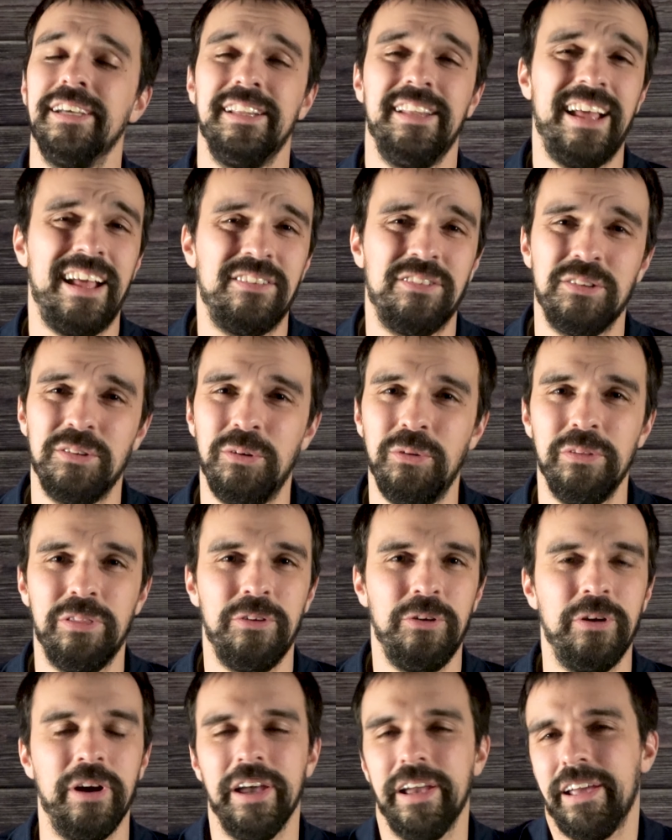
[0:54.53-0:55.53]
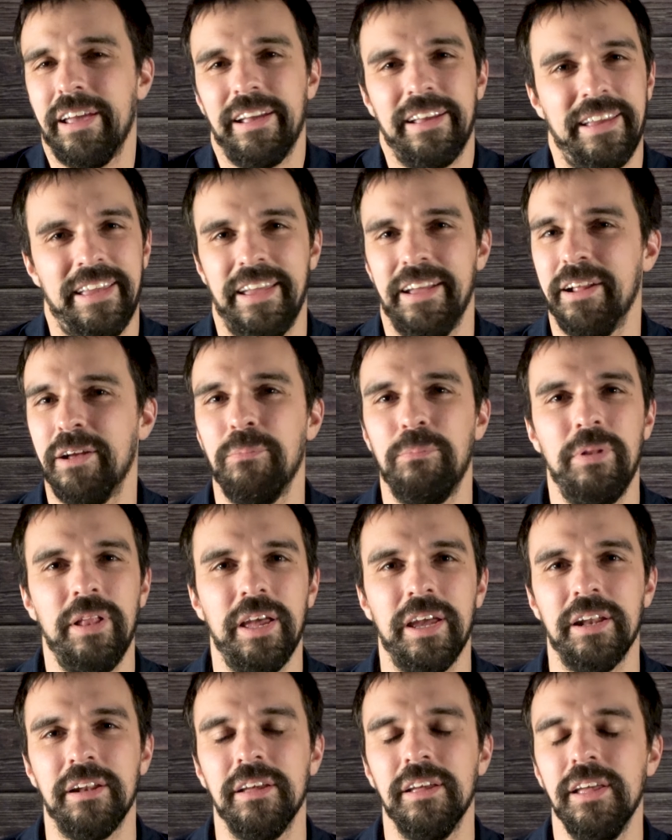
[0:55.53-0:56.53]
Lasted a whole through hike, can't
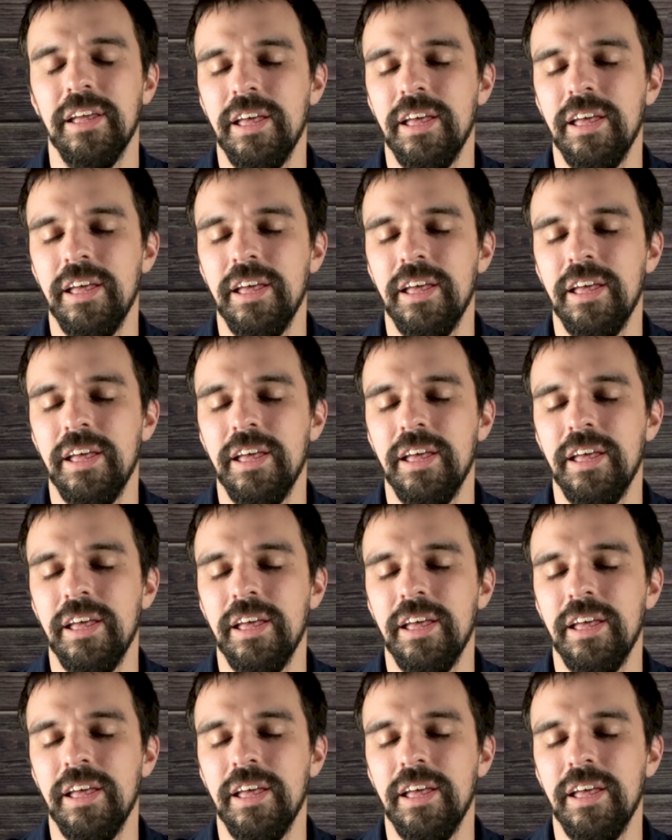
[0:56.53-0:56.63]
complain.